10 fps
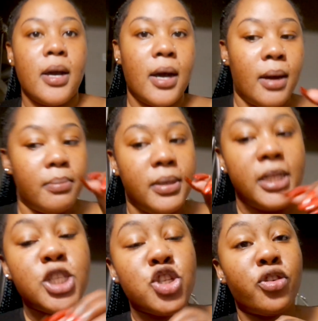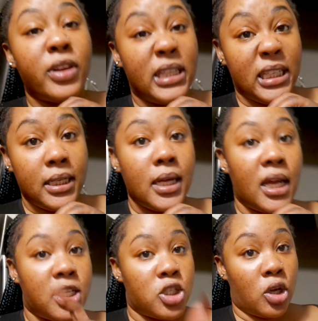I'm literally
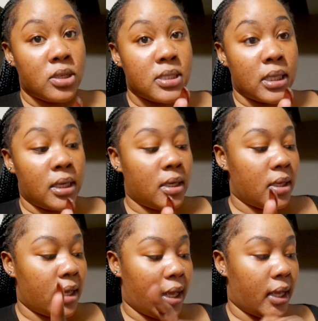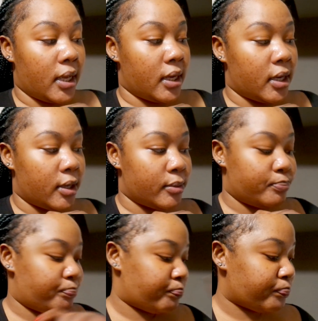exhausted, and
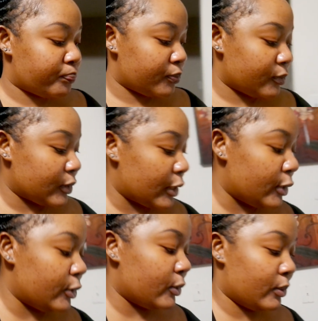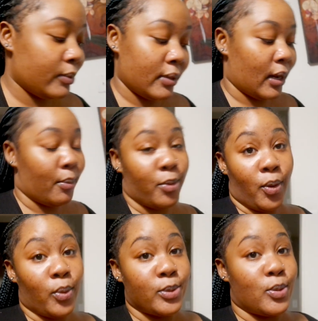you know, I'm
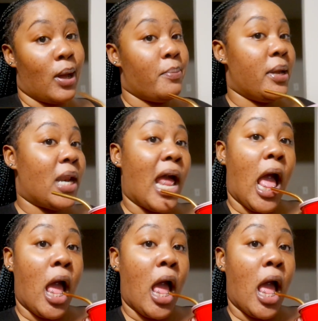grown, so I've been